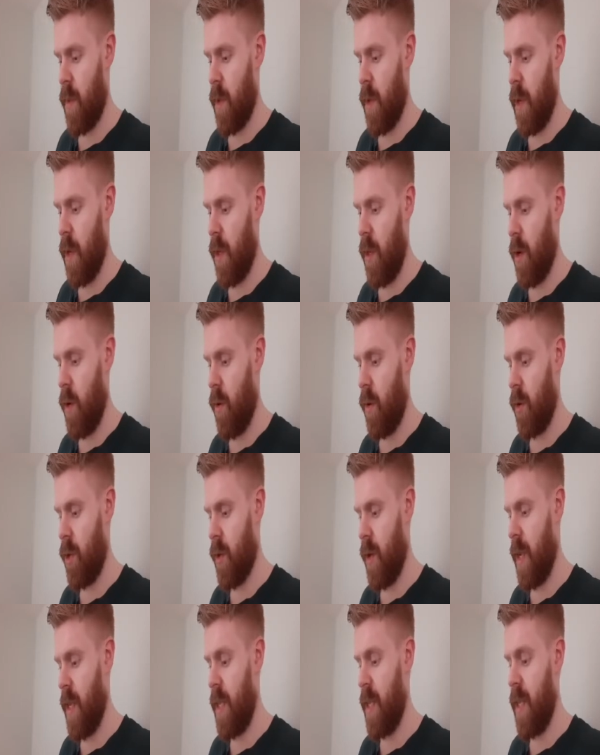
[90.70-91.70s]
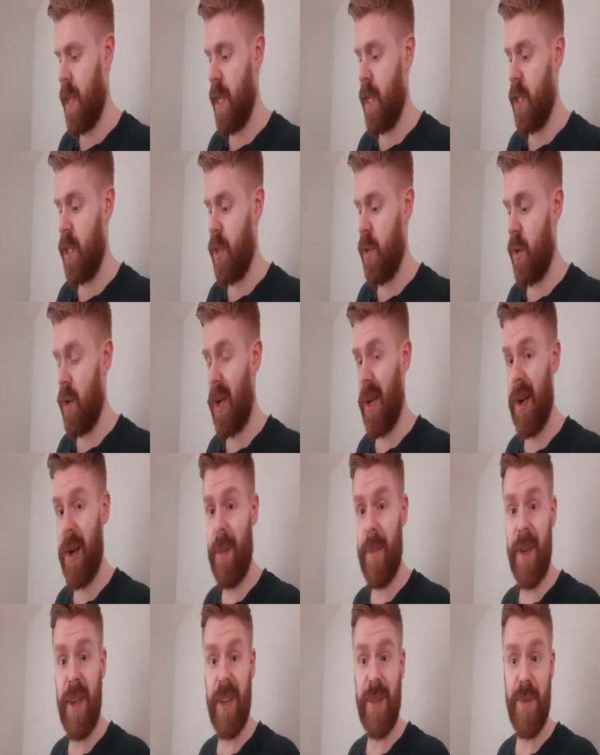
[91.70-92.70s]
And then also entered into
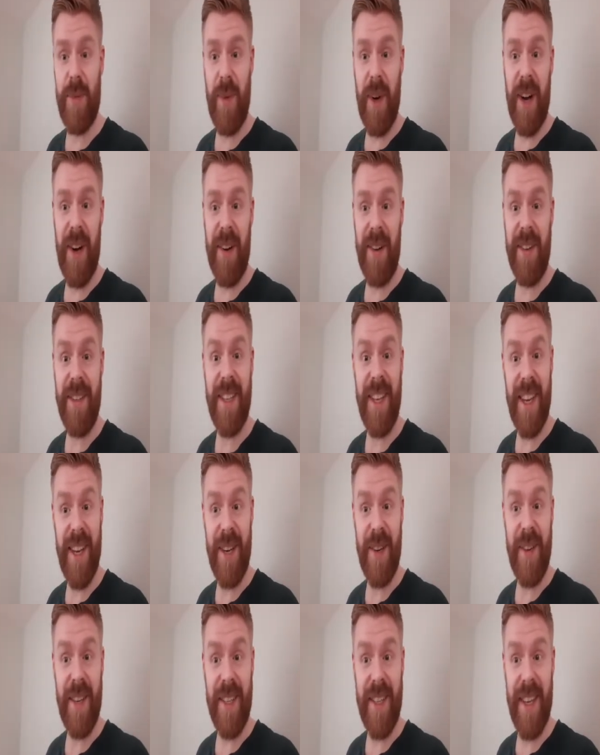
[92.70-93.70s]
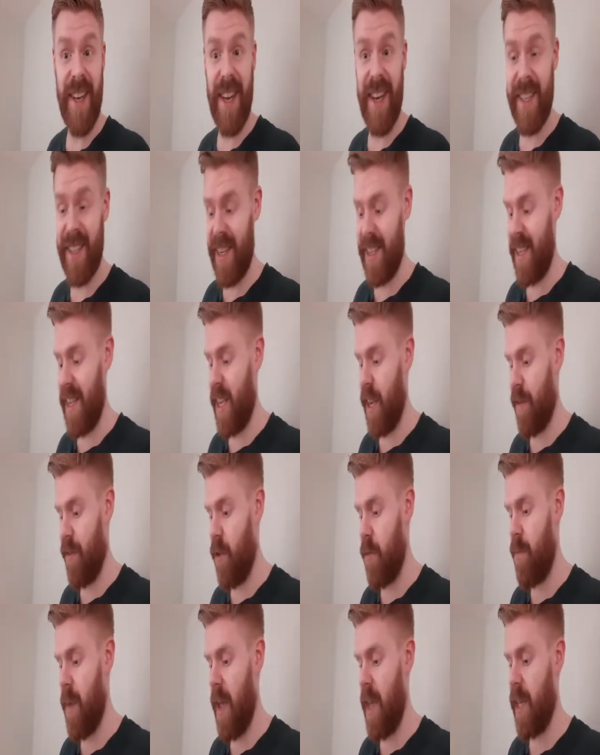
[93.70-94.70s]
Colombia as well to get Luis Diaz. I did get a
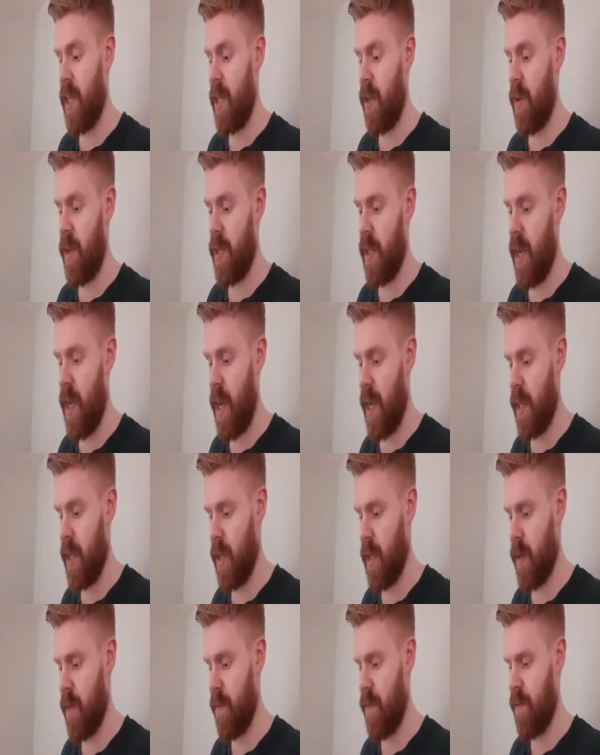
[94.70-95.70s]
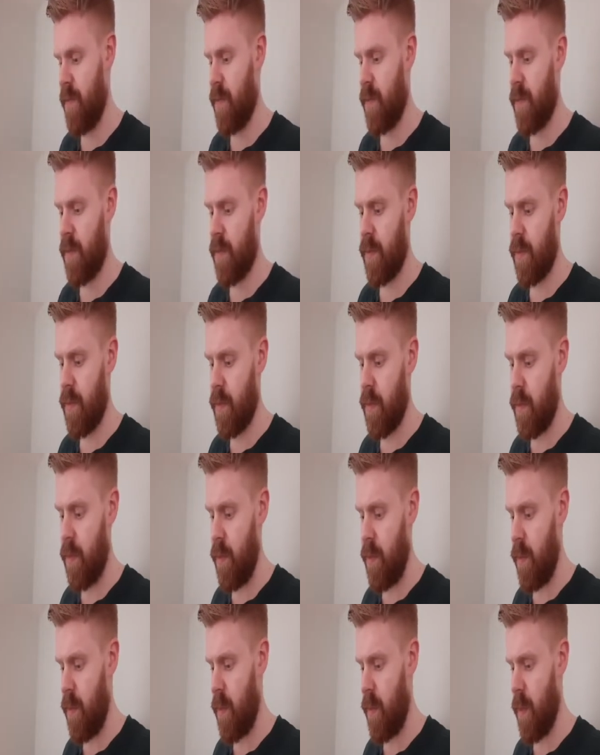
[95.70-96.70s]
few base Luis Diaz,
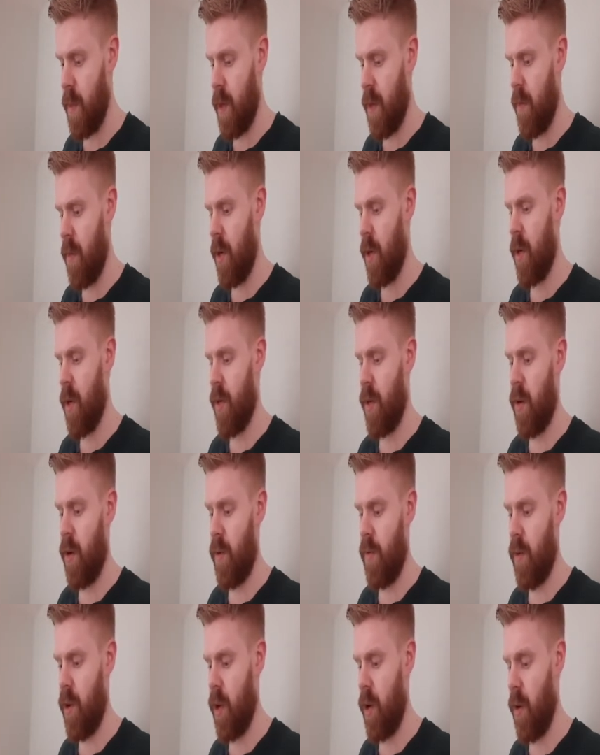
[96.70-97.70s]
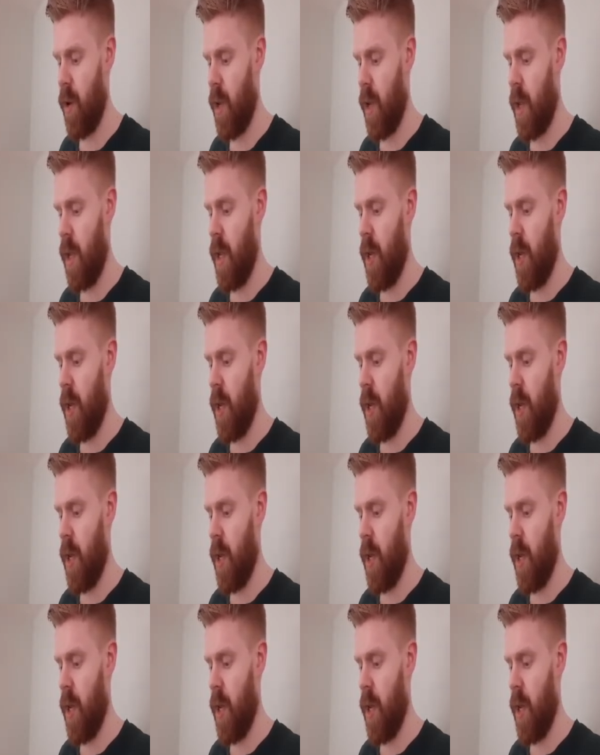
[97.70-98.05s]
but nothing of note.